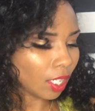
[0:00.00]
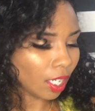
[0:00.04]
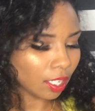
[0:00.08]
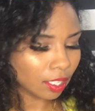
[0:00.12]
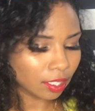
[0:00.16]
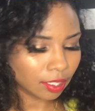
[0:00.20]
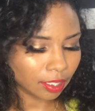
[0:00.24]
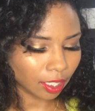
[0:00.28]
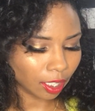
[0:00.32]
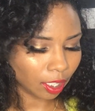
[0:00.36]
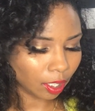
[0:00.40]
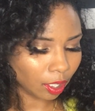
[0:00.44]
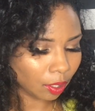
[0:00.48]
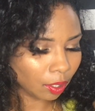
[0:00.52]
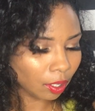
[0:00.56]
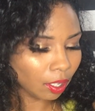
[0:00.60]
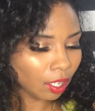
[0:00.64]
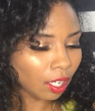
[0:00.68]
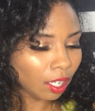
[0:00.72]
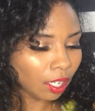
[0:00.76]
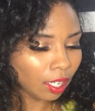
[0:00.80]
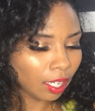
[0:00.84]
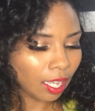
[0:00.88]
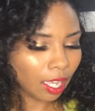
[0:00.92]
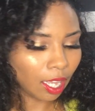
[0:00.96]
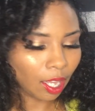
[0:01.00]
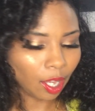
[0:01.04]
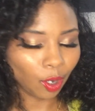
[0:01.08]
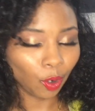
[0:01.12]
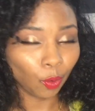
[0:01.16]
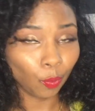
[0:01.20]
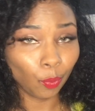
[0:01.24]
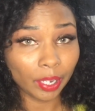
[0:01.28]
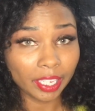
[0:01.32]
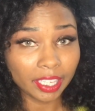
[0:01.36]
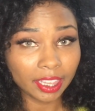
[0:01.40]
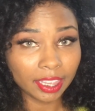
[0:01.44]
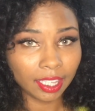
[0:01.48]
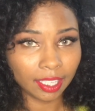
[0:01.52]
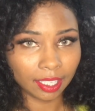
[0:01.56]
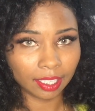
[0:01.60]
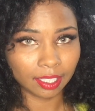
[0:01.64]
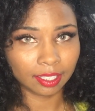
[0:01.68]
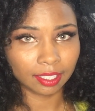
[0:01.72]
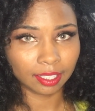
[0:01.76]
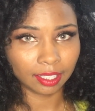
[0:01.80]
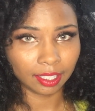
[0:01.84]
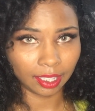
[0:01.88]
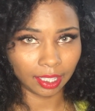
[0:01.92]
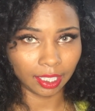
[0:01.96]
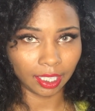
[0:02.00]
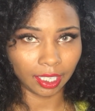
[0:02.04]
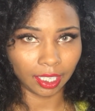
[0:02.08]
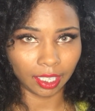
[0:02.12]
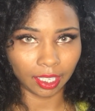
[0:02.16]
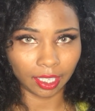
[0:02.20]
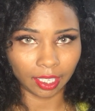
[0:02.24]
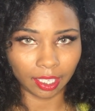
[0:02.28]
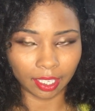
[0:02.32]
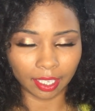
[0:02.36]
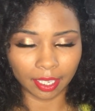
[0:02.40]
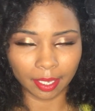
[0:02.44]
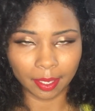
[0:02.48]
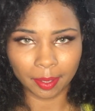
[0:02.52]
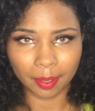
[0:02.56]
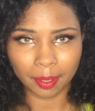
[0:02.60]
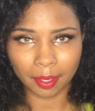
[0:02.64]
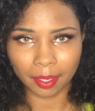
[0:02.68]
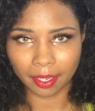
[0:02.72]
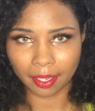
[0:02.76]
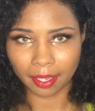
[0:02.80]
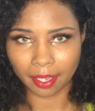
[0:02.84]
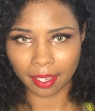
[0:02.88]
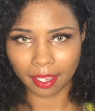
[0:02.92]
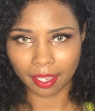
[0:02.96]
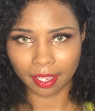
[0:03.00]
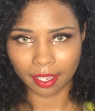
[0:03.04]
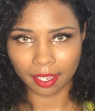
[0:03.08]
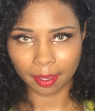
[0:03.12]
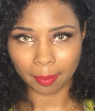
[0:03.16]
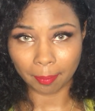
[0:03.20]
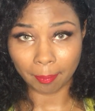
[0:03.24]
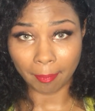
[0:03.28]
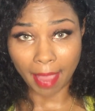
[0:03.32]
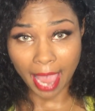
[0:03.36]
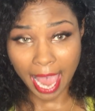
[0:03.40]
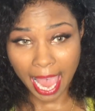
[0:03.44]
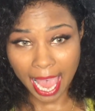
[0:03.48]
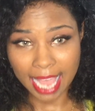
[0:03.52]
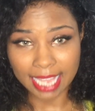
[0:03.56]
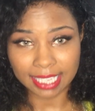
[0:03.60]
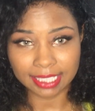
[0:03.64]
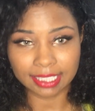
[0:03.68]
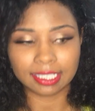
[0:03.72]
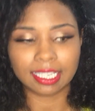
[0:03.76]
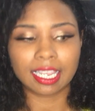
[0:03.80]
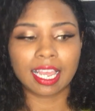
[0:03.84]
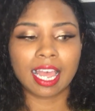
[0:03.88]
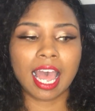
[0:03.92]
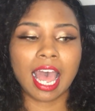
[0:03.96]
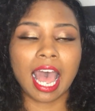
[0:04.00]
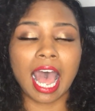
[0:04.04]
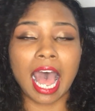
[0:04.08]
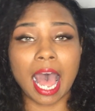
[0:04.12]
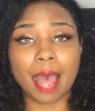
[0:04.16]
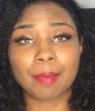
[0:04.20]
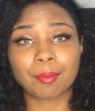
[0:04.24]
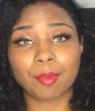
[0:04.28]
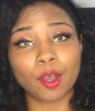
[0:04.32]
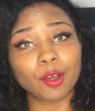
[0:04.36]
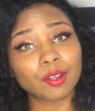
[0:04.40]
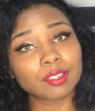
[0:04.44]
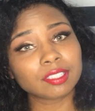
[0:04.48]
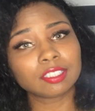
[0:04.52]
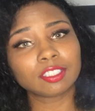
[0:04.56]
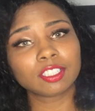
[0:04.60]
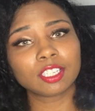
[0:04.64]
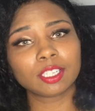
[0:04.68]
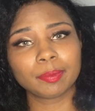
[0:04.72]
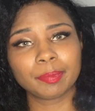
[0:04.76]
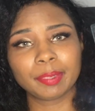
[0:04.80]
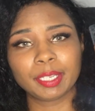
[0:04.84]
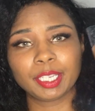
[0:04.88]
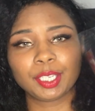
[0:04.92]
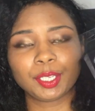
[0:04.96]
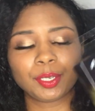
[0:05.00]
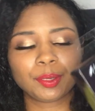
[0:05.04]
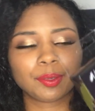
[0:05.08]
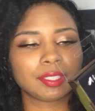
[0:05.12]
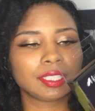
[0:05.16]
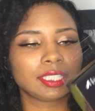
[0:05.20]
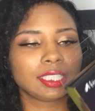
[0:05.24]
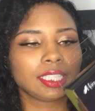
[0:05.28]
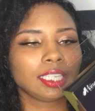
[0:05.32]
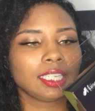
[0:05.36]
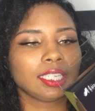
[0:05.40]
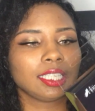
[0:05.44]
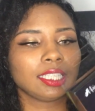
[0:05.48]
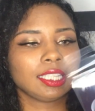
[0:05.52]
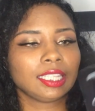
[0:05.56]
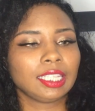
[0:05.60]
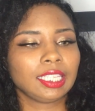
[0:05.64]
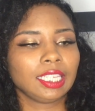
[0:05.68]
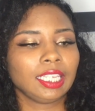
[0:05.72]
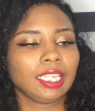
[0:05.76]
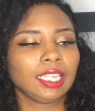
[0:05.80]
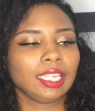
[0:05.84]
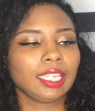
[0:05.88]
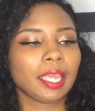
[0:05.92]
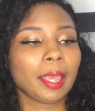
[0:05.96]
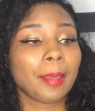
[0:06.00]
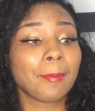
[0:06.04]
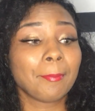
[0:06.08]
So with the mask, I'm also going to be using the